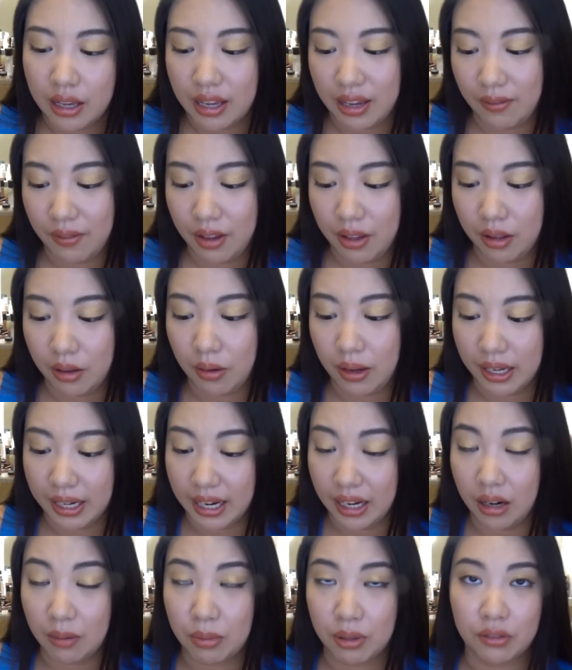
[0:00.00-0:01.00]
Even though I
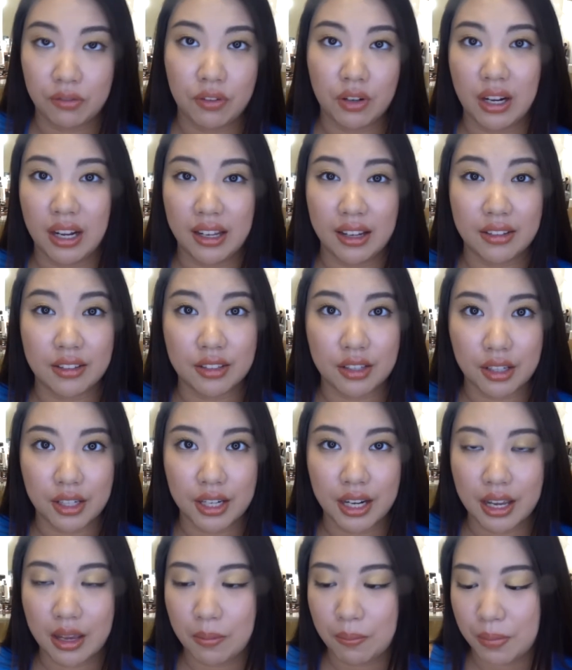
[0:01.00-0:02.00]
kind of prefer like a
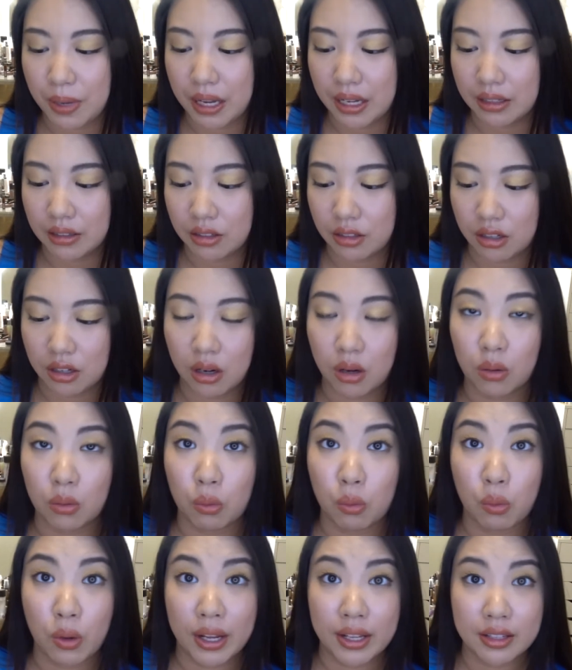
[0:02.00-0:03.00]
30, but you know,
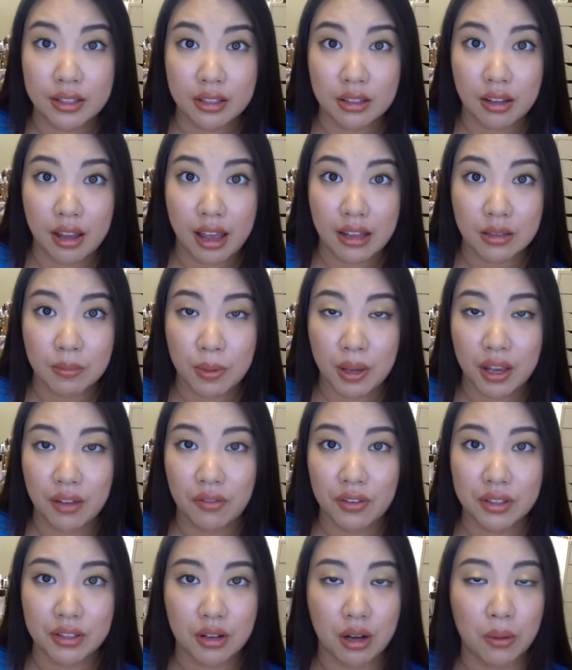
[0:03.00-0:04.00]
with
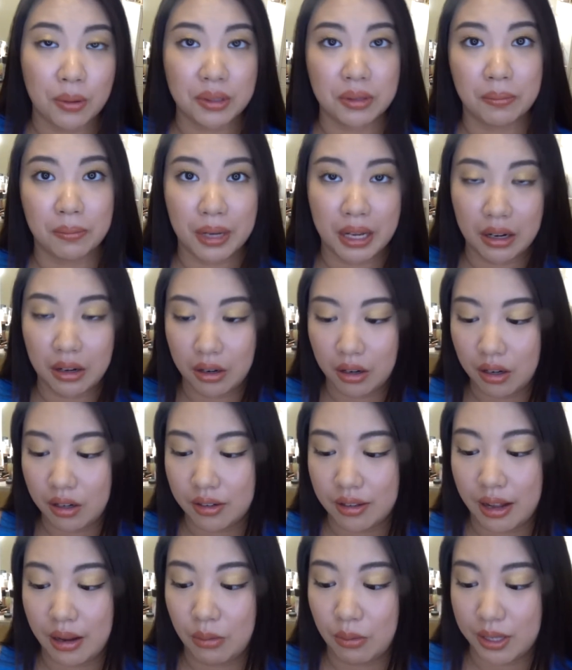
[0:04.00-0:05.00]
SPF is always better
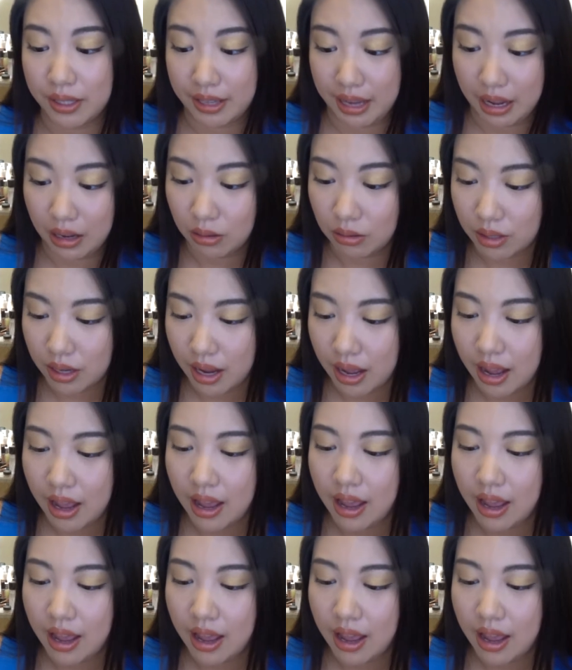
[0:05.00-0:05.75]
than without.